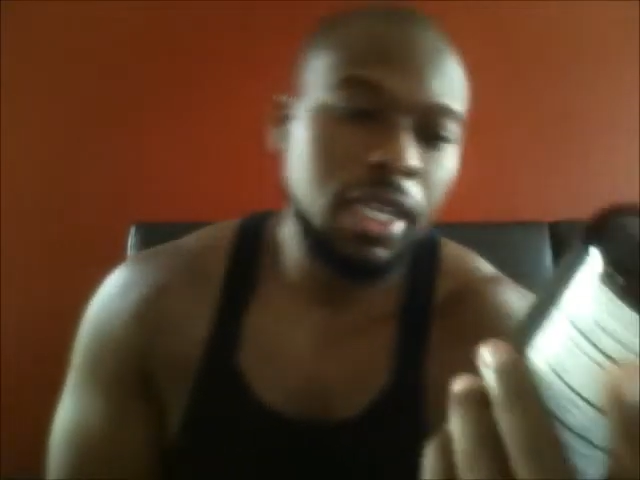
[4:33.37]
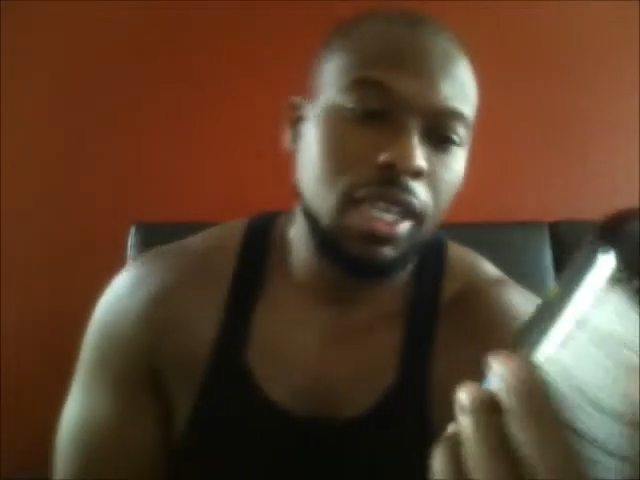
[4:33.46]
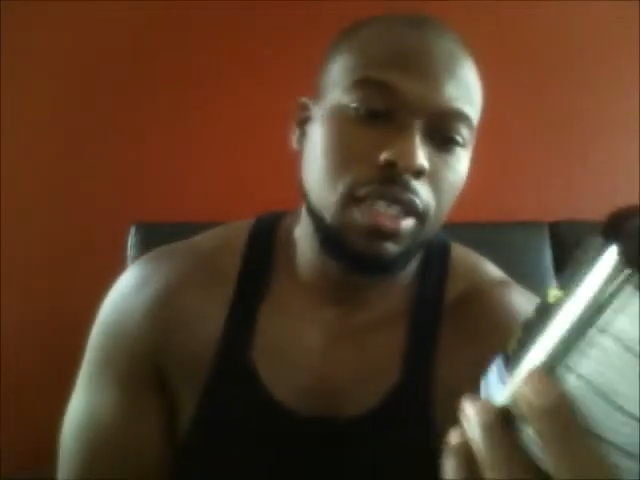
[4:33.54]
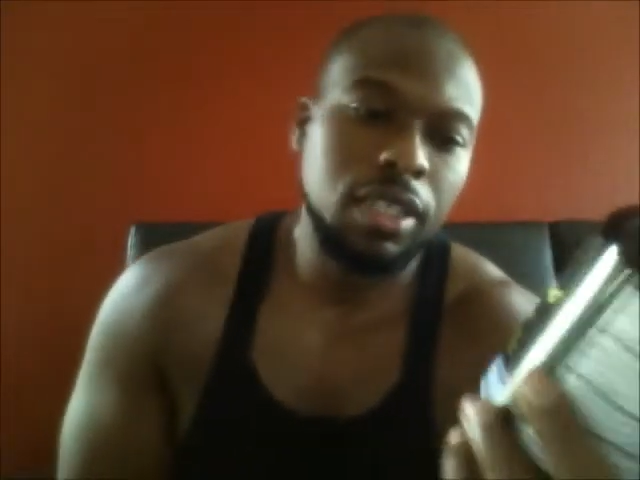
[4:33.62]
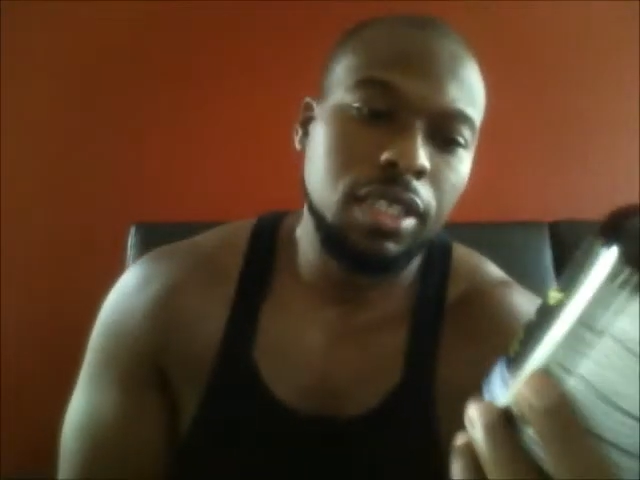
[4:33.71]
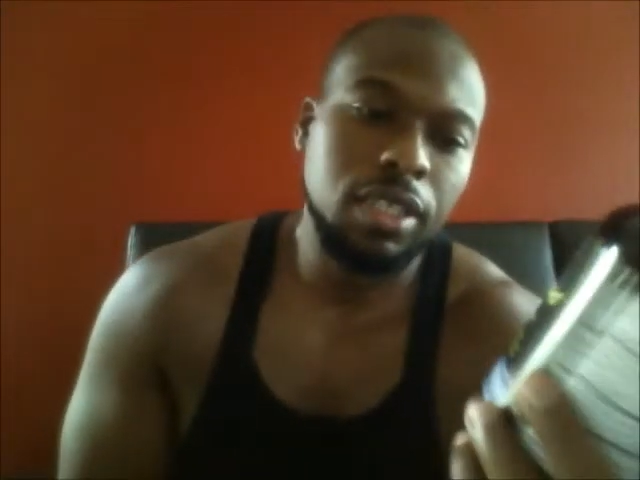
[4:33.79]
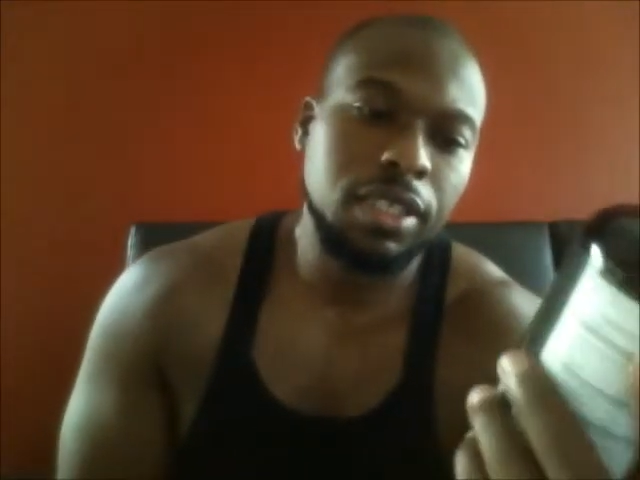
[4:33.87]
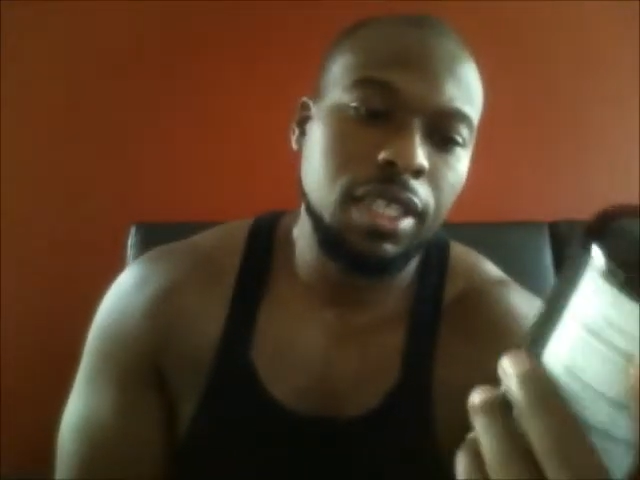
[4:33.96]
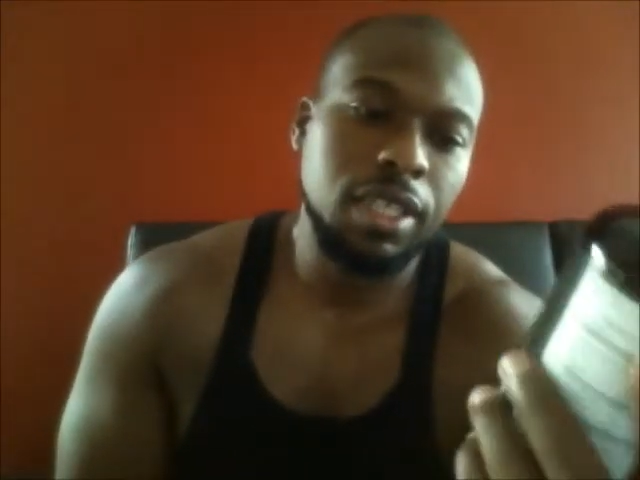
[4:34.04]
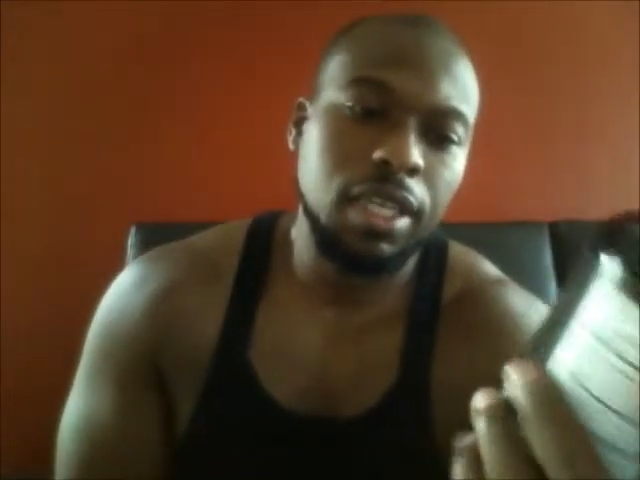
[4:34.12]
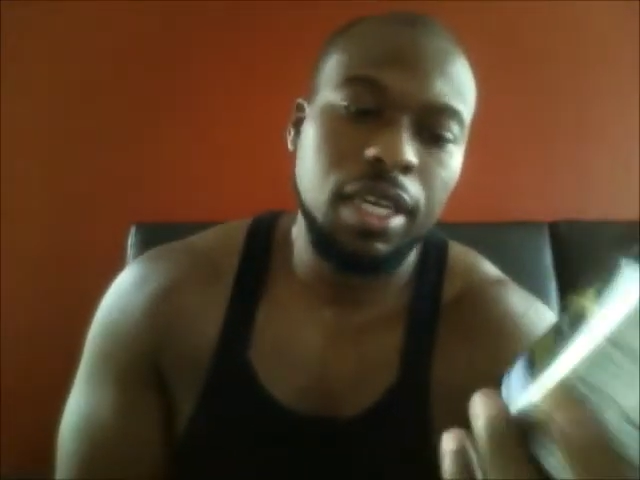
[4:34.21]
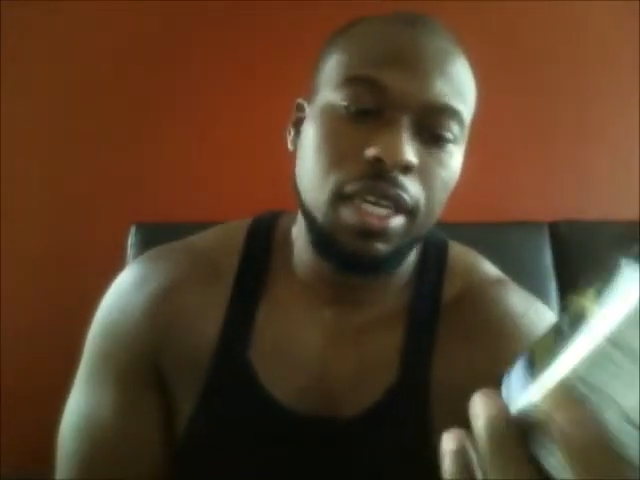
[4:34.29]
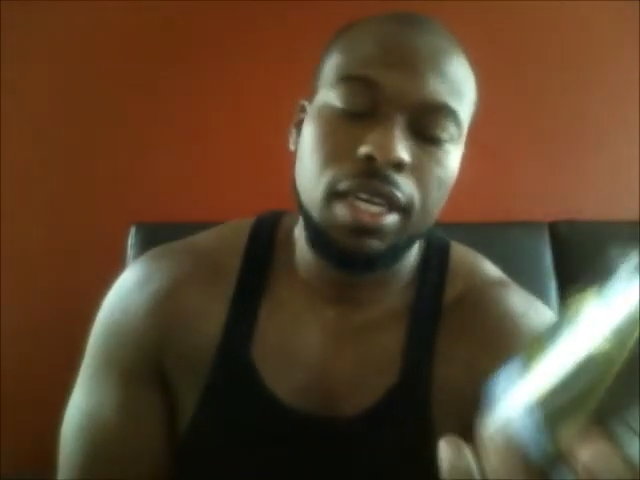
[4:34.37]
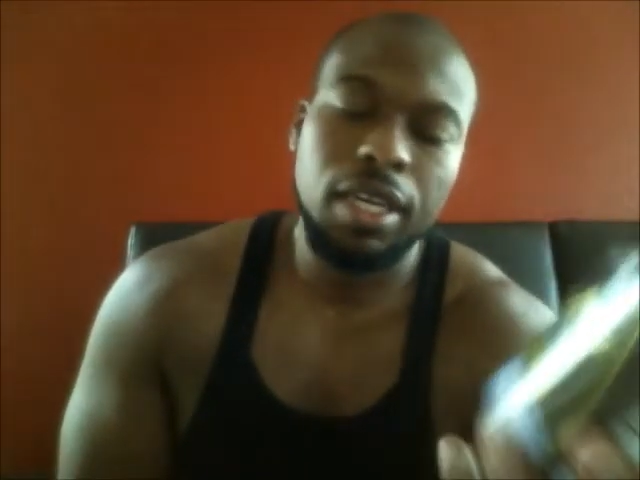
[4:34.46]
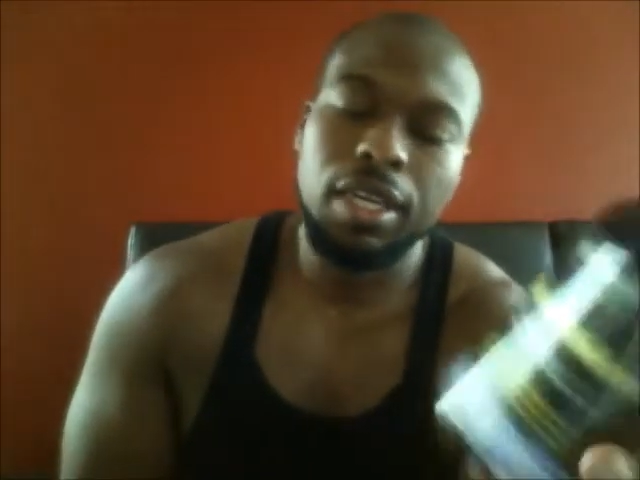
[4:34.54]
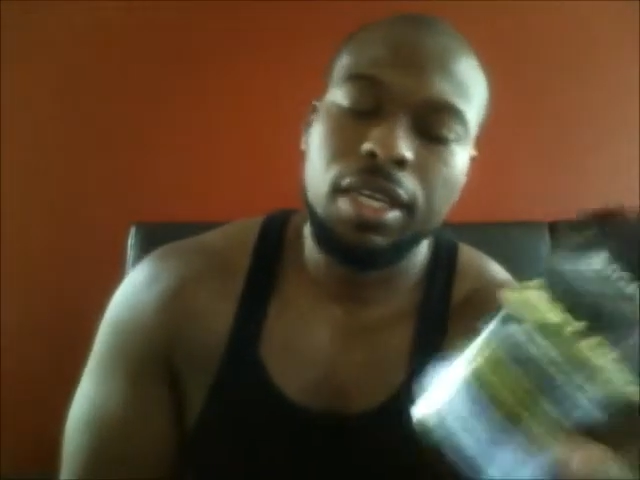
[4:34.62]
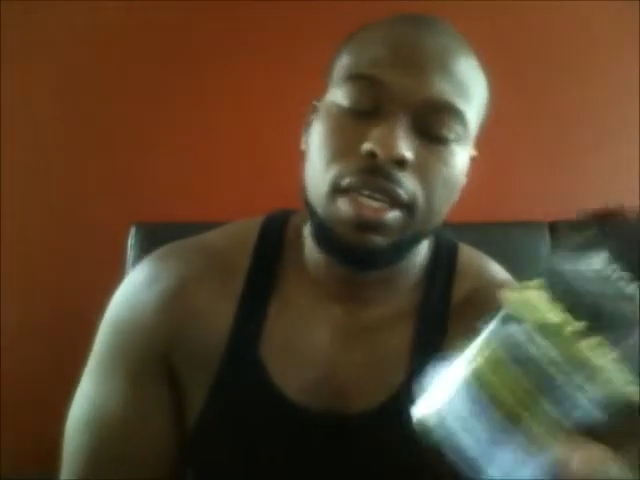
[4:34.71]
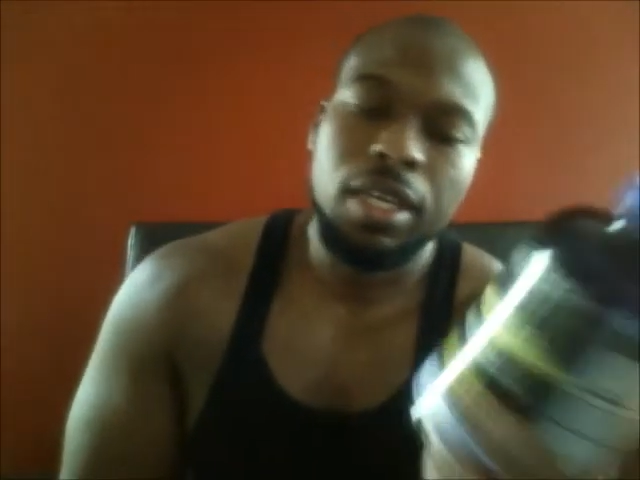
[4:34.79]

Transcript: has our C L A,